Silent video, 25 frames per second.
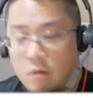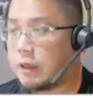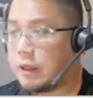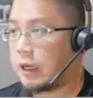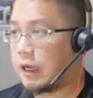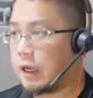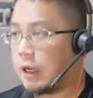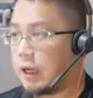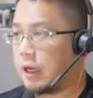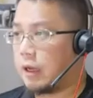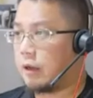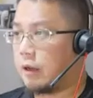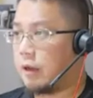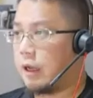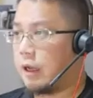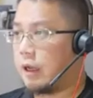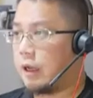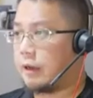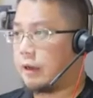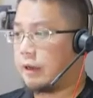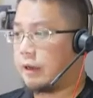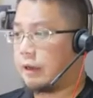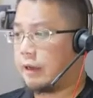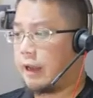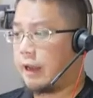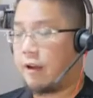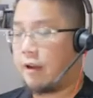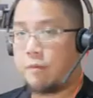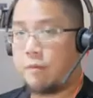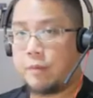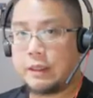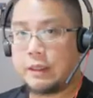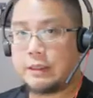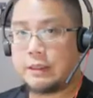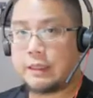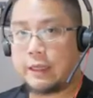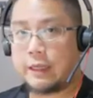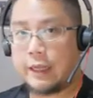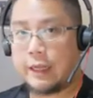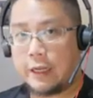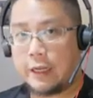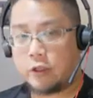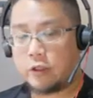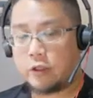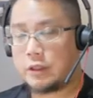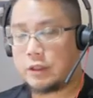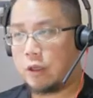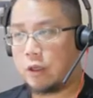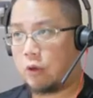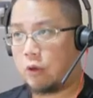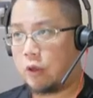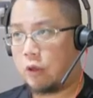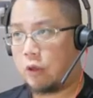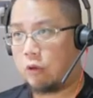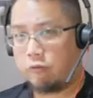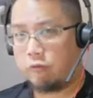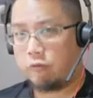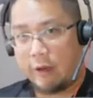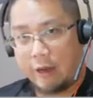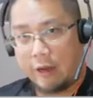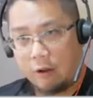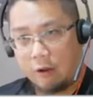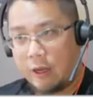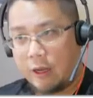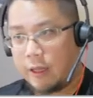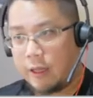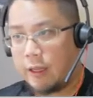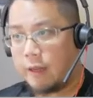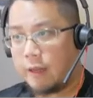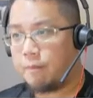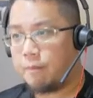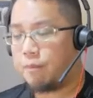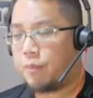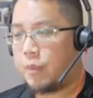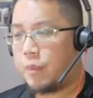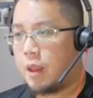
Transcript: The governments and nations are looking to regulate it,